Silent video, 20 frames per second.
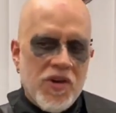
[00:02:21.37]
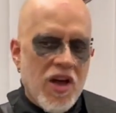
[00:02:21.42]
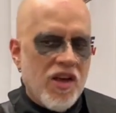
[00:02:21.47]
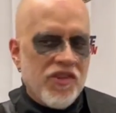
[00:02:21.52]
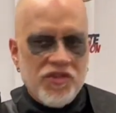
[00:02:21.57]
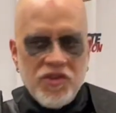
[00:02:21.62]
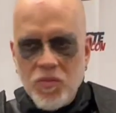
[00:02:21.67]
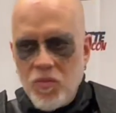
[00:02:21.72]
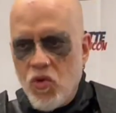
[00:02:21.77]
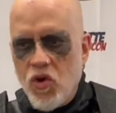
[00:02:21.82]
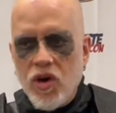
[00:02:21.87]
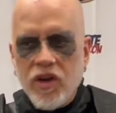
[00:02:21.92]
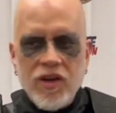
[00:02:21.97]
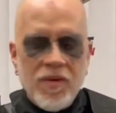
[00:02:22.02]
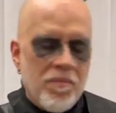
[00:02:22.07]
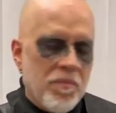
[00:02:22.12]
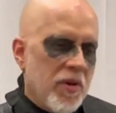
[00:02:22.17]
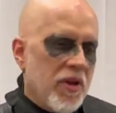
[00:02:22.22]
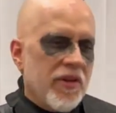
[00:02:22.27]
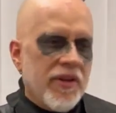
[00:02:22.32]
costume
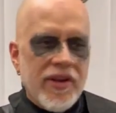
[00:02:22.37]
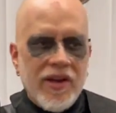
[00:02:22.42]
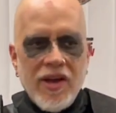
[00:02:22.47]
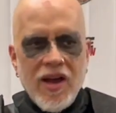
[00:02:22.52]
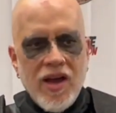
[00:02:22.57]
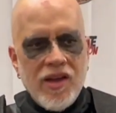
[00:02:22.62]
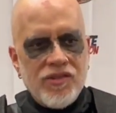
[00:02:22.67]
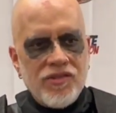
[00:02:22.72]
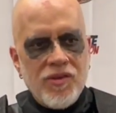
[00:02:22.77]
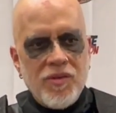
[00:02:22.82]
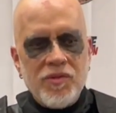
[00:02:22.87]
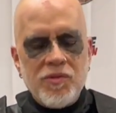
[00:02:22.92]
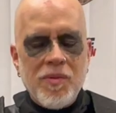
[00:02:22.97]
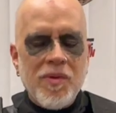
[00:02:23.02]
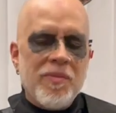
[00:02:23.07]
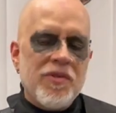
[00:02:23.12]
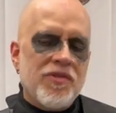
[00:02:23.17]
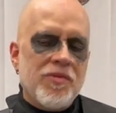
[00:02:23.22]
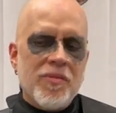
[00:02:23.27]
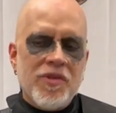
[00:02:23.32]
work and building costumes.
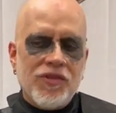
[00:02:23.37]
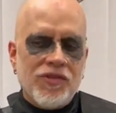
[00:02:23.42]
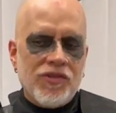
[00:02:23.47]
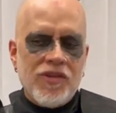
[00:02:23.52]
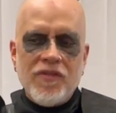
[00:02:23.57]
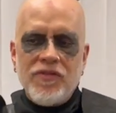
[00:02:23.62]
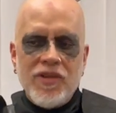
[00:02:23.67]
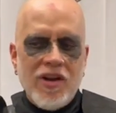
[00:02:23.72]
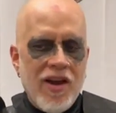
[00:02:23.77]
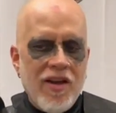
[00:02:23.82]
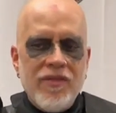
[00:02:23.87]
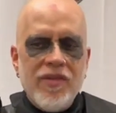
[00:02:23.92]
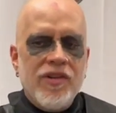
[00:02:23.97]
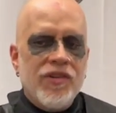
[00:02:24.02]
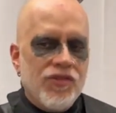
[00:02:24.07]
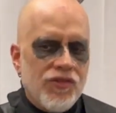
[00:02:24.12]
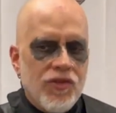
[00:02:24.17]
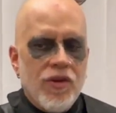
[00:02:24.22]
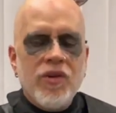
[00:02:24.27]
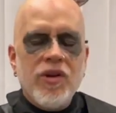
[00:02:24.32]
Maybe some of the stuff that I have in
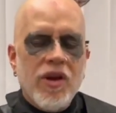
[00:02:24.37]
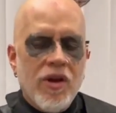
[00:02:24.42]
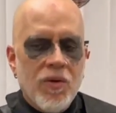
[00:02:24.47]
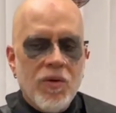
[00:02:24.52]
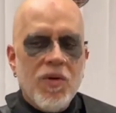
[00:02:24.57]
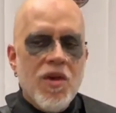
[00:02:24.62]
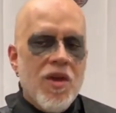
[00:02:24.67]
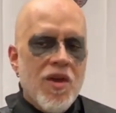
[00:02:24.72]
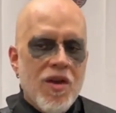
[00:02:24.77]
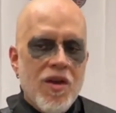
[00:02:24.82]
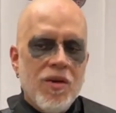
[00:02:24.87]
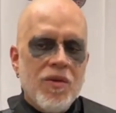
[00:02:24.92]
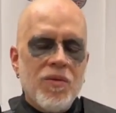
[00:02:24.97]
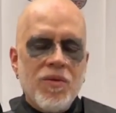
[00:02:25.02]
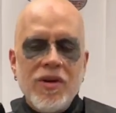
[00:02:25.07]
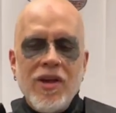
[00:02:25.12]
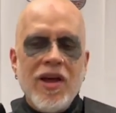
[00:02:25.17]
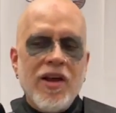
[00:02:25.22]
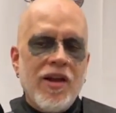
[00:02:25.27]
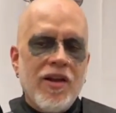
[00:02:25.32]
the studio
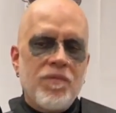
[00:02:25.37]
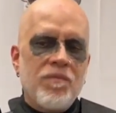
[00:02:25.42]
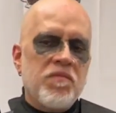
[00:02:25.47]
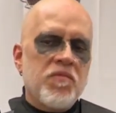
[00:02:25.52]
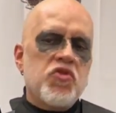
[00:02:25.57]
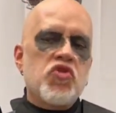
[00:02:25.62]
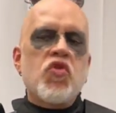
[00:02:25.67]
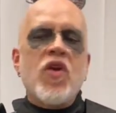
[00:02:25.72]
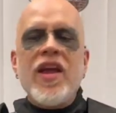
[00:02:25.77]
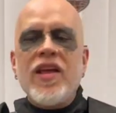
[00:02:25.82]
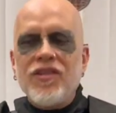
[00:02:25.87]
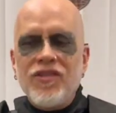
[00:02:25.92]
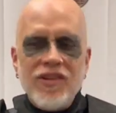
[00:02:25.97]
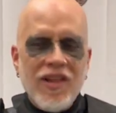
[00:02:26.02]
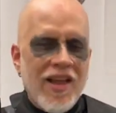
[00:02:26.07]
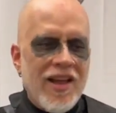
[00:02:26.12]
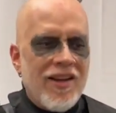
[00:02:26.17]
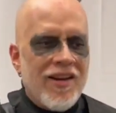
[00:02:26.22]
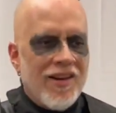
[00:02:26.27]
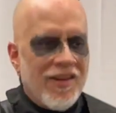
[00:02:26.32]
will kind of
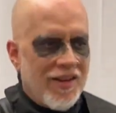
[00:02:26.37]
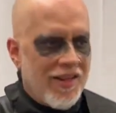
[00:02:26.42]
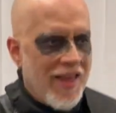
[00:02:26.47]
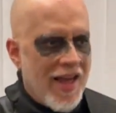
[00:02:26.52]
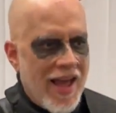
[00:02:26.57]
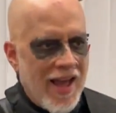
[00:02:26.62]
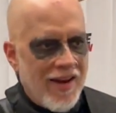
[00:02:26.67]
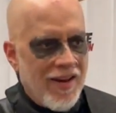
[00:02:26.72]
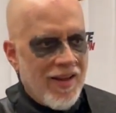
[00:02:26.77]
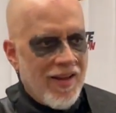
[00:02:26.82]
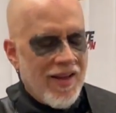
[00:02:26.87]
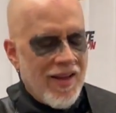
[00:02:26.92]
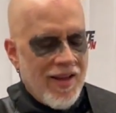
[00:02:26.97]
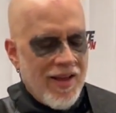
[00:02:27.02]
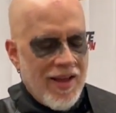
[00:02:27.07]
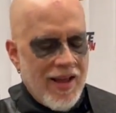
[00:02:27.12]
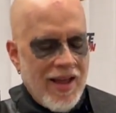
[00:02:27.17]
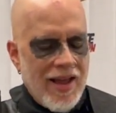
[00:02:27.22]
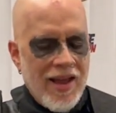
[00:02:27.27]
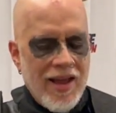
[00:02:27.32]
translate into that.
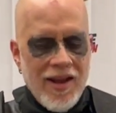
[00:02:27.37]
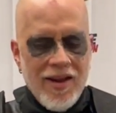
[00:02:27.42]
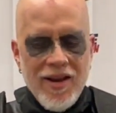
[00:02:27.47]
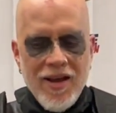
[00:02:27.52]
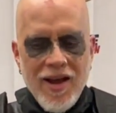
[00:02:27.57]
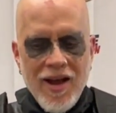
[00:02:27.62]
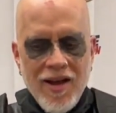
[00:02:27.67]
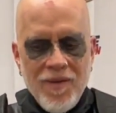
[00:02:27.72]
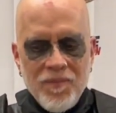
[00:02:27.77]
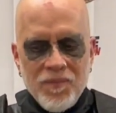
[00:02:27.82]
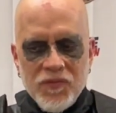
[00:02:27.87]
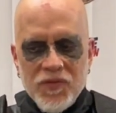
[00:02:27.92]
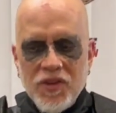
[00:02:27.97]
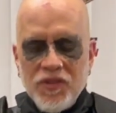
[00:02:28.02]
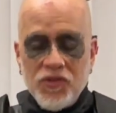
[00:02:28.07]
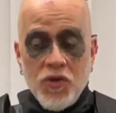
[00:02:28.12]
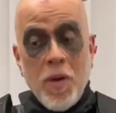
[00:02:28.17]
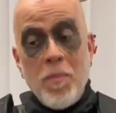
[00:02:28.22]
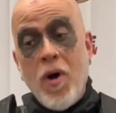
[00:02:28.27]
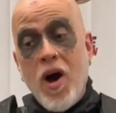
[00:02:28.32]
And
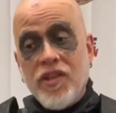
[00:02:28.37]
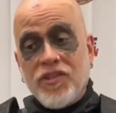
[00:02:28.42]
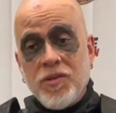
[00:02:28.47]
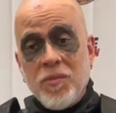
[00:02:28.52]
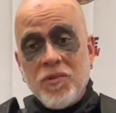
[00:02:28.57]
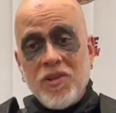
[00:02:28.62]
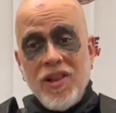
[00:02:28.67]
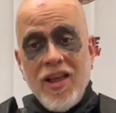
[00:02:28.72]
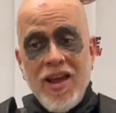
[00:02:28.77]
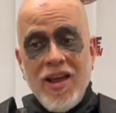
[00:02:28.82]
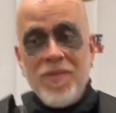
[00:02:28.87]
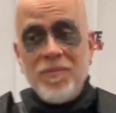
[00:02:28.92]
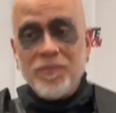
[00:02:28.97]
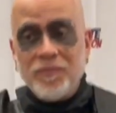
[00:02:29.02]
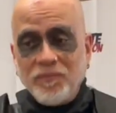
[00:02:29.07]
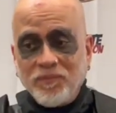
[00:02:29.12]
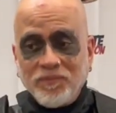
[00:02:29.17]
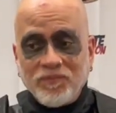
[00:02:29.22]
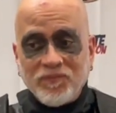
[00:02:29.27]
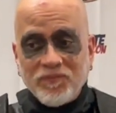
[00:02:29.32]
so I bought some clay
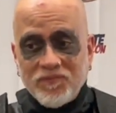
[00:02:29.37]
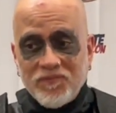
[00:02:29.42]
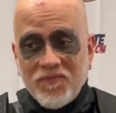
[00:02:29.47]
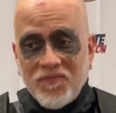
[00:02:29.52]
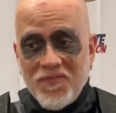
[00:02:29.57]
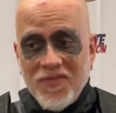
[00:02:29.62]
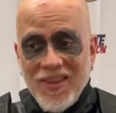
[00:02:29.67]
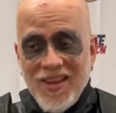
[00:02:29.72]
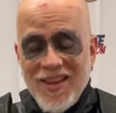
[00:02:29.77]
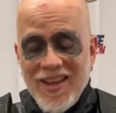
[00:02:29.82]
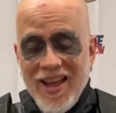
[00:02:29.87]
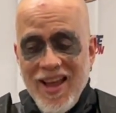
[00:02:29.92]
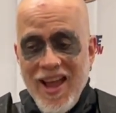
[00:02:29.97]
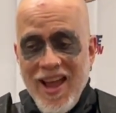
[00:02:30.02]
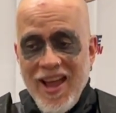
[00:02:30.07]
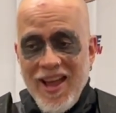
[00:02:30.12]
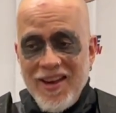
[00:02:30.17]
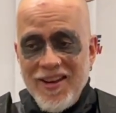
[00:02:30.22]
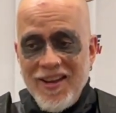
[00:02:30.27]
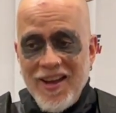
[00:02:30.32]

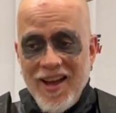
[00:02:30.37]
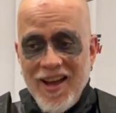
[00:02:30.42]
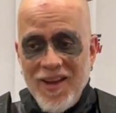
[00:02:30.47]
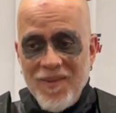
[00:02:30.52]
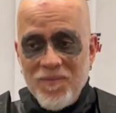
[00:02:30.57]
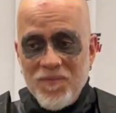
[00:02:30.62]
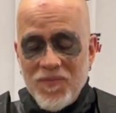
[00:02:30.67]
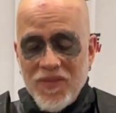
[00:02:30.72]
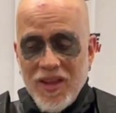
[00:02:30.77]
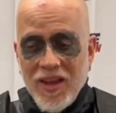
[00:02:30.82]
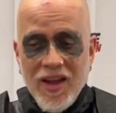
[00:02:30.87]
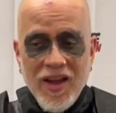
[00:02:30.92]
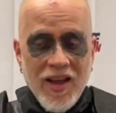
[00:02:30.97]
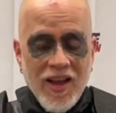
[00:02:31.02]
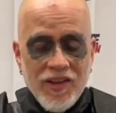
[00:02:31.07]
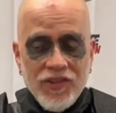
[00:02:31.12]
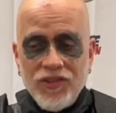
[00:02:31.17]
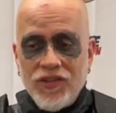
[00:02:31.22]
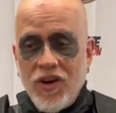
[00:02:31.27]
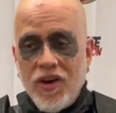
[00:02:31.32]
and
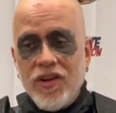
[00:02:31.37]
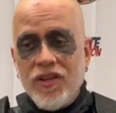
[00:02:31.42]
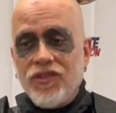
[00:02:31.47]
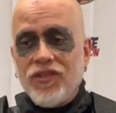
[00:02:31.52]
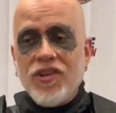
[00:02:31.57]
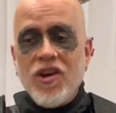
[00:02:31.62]
started